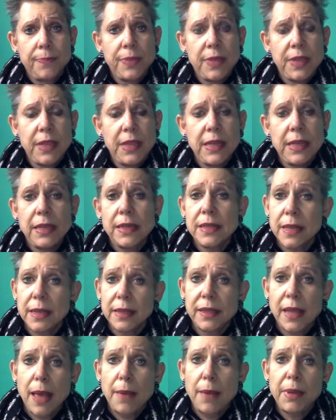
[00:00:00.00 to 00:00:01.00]
the
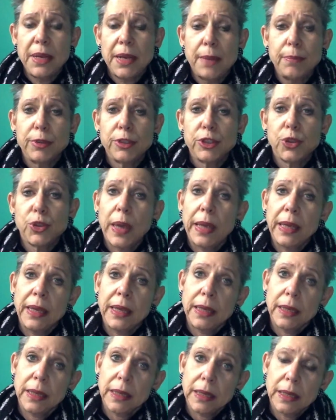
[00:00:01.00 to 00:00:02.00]
assignment number so I can